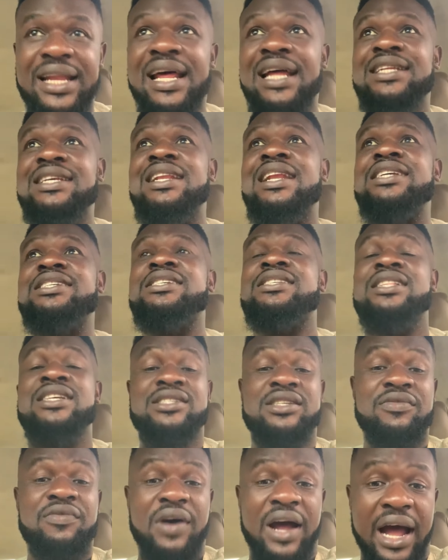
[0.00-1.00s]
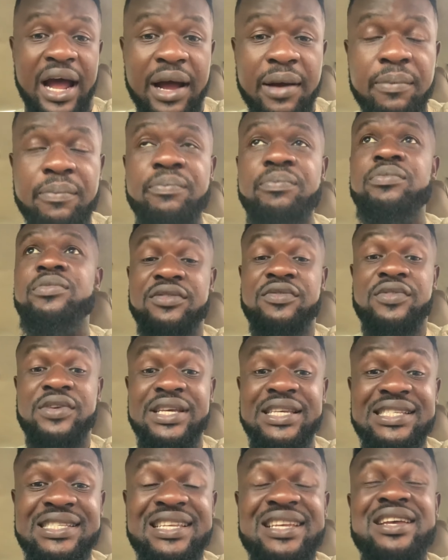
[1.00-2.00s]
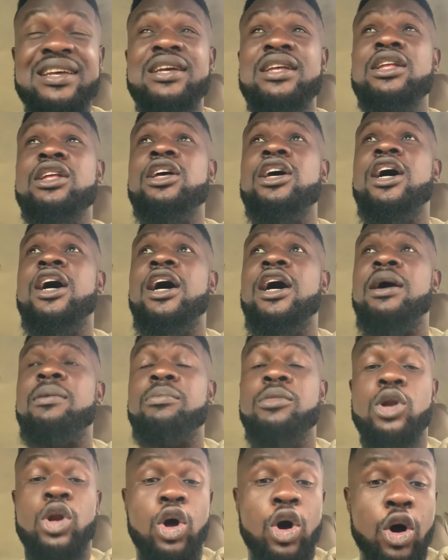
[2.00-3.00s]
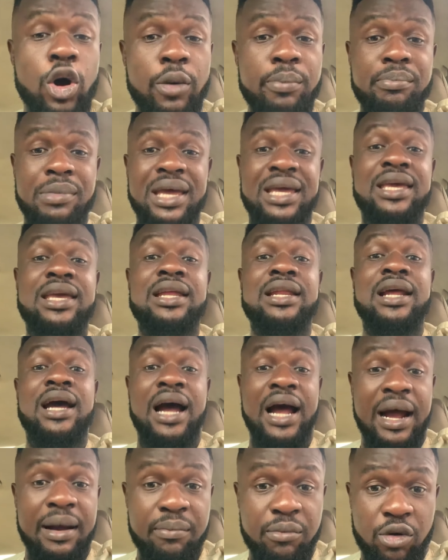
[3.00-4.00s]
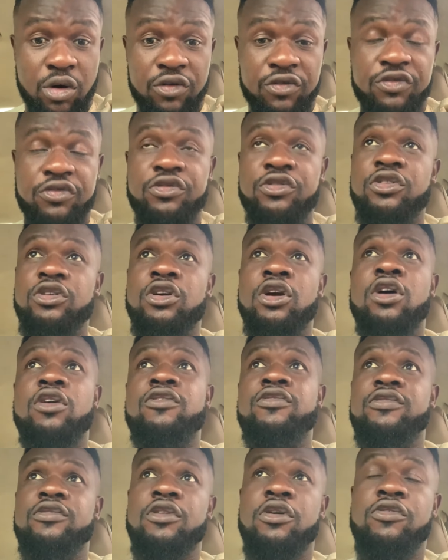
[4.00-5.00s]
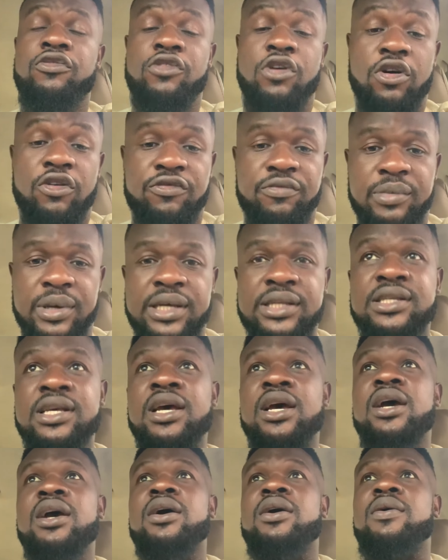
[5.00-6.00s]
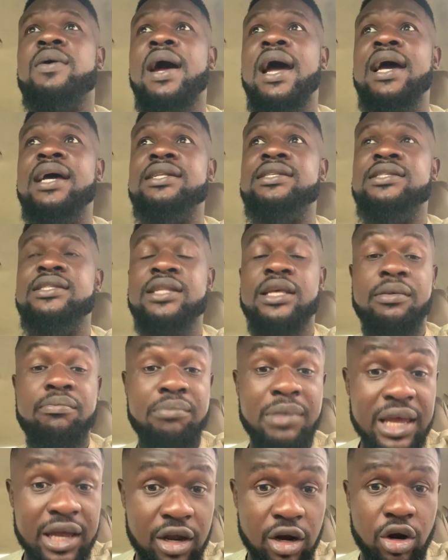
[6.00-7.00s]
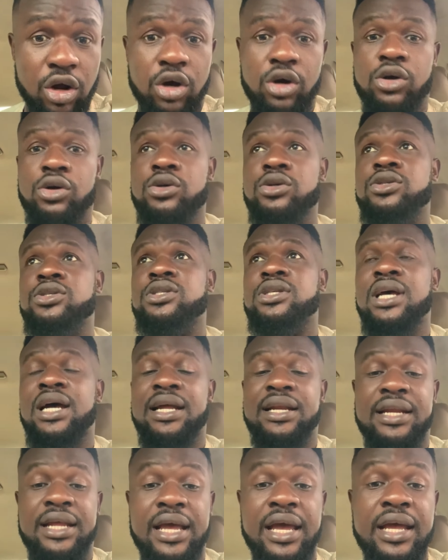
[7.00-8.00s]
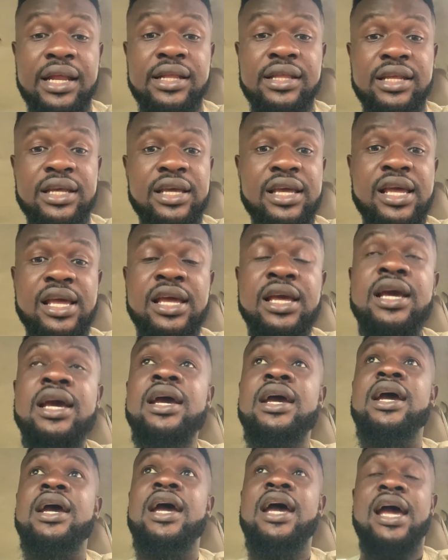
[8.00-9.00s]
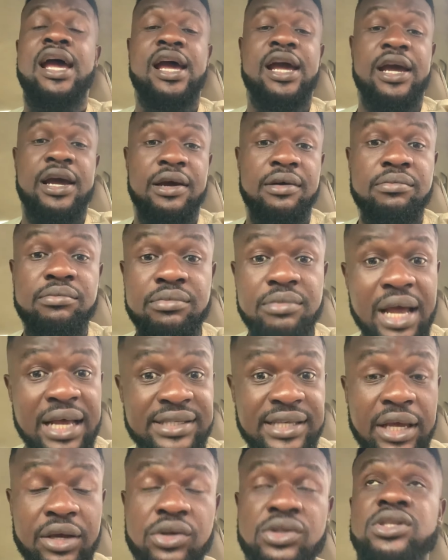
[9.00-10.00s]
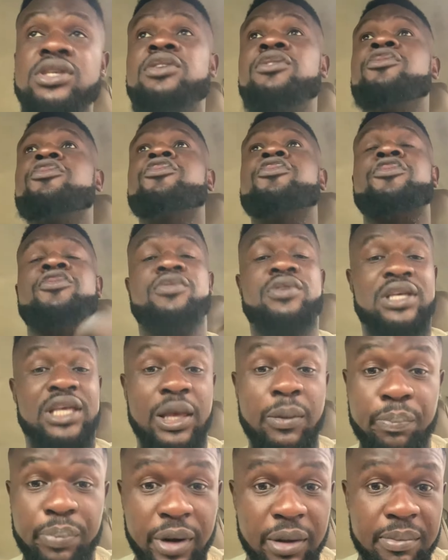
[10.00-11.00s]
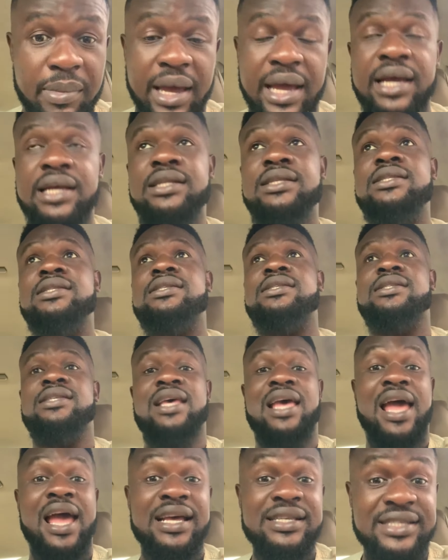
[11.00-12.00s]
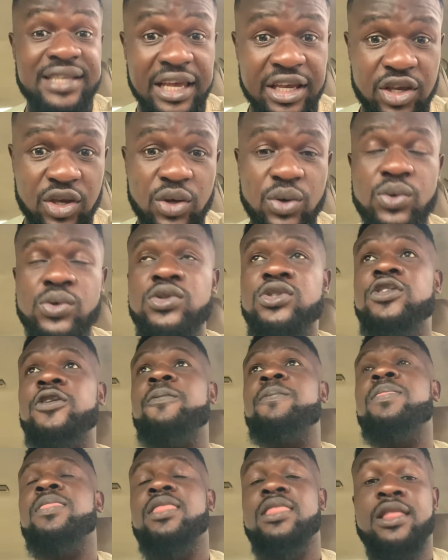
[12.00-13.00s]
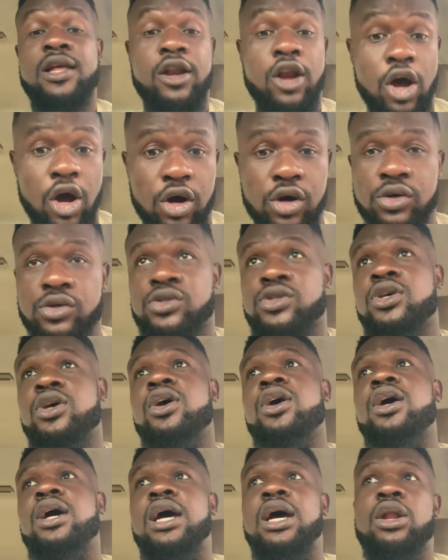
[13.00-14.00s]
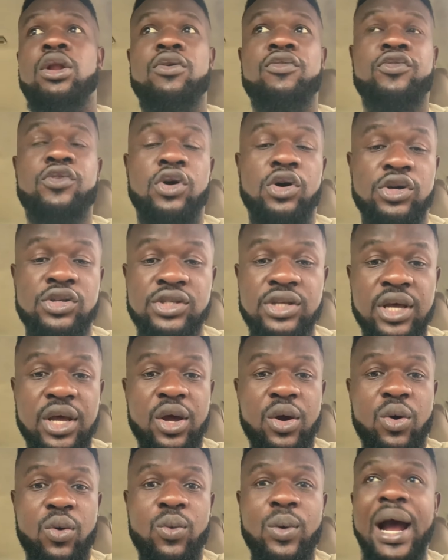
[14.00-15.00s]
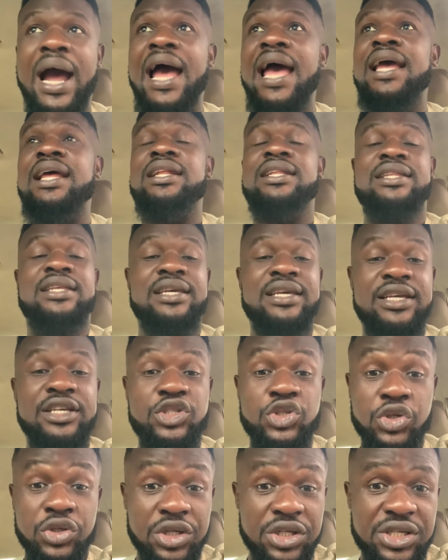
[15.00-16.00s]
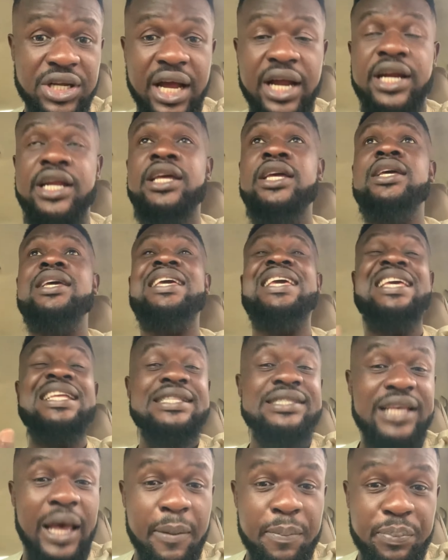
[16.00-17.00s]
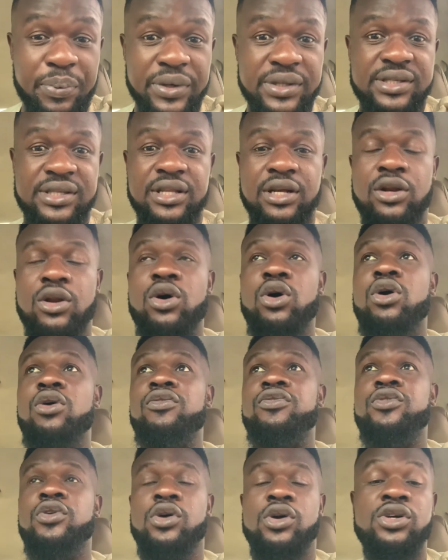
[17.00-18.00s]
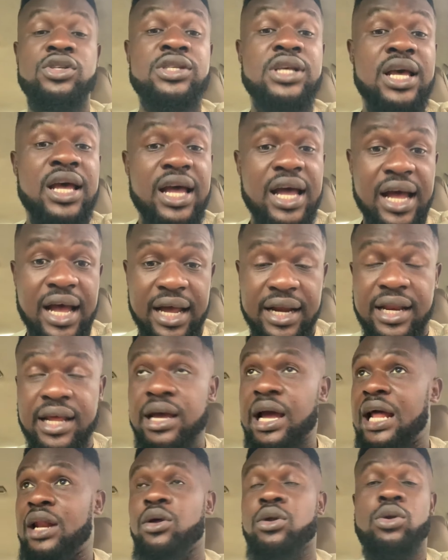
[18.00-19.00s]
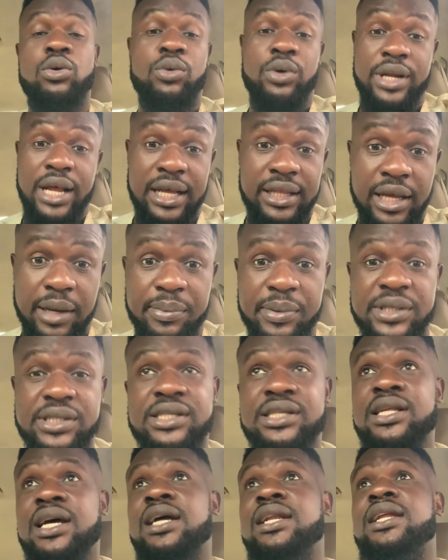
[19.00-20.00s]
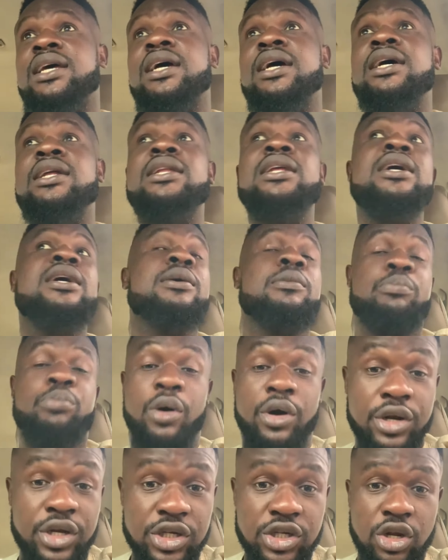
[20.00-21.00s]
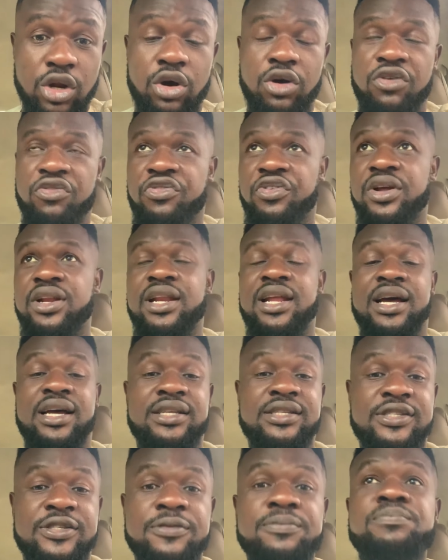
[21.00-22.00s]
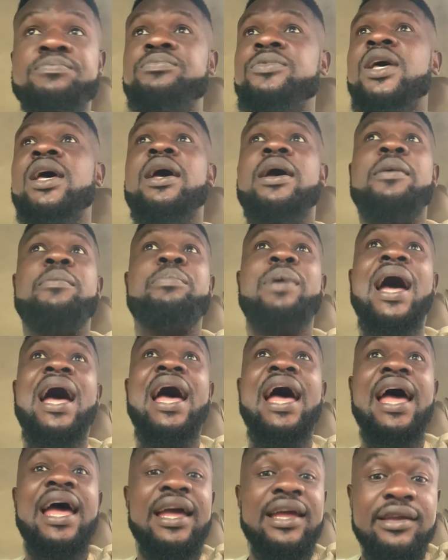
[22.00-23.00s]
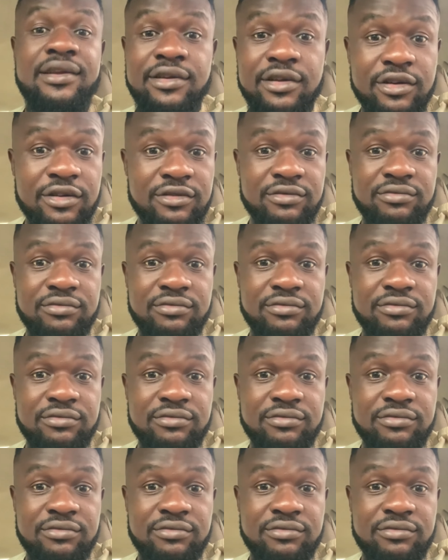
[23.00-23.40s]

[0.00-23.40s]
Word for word: that the legislative arm is the um, law making arm of gov of government right they make laws and then the um, executive implements executes the laws and of course while the judiciary interprets the law of course and then I don't know what they're interpreting, and then punish law offenders. By